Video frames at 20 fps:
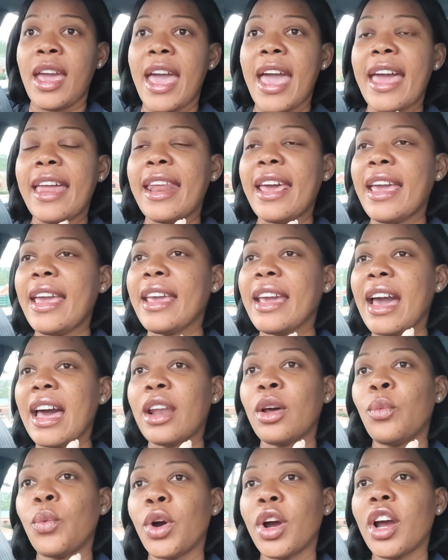and I ain't got
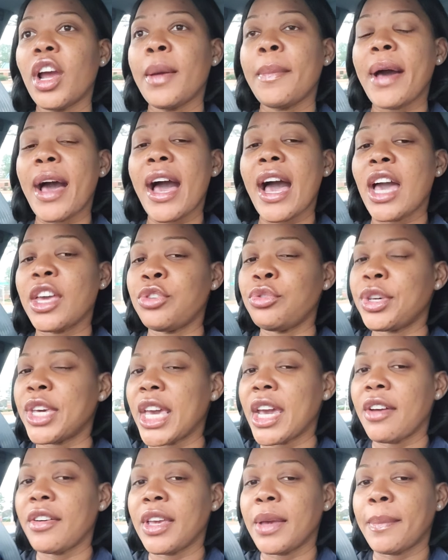to worry about how you
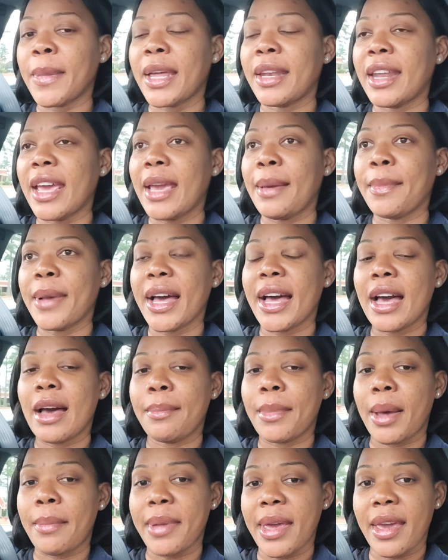carrying my name
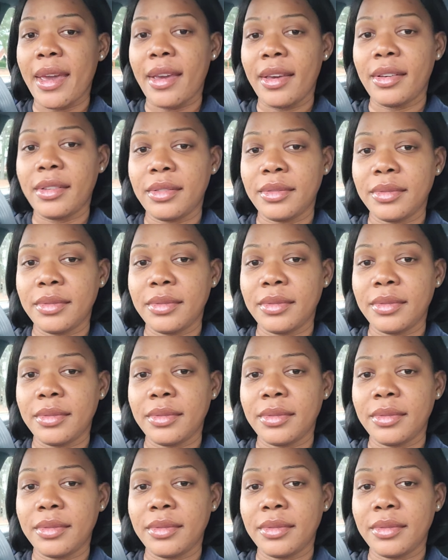behind my back.